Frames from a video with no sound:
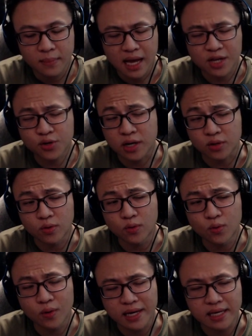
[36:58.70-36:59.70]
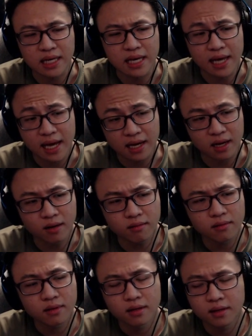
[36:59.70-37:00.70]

I tried to do AK Hangout.